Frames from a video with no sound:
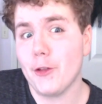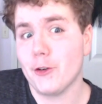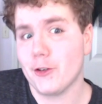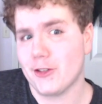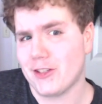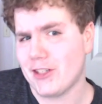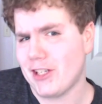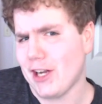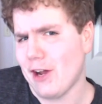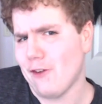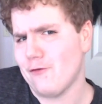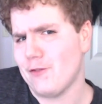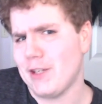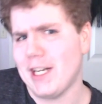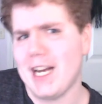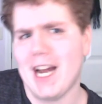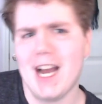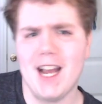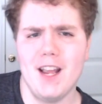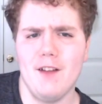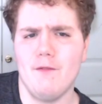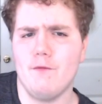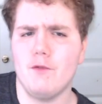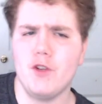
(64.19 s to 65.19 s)
stuff that
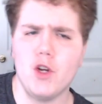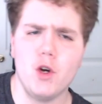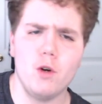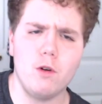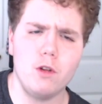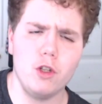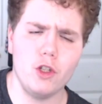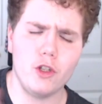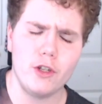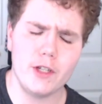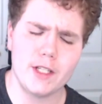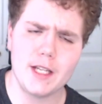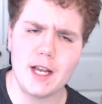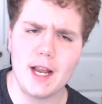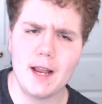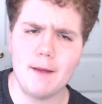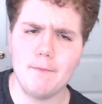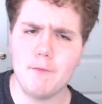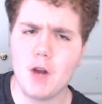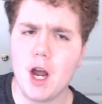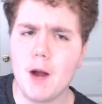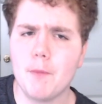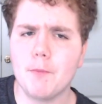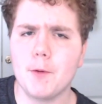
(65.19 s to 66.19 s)
I have no clue, because I am
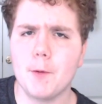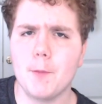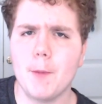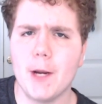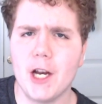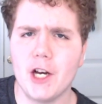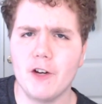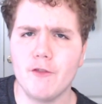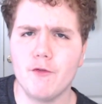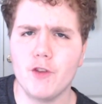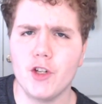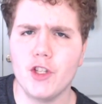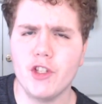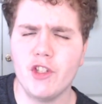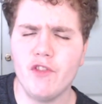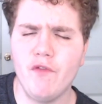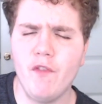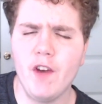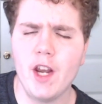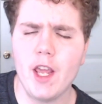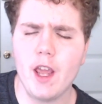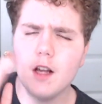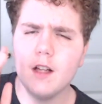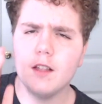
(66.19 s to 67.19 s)
not prepared for this
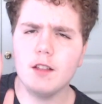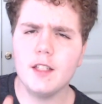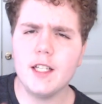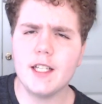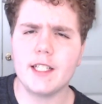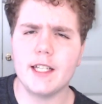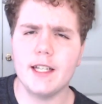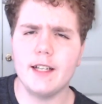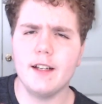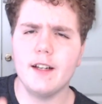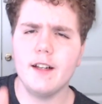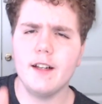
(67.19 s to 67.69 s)
video. Listen.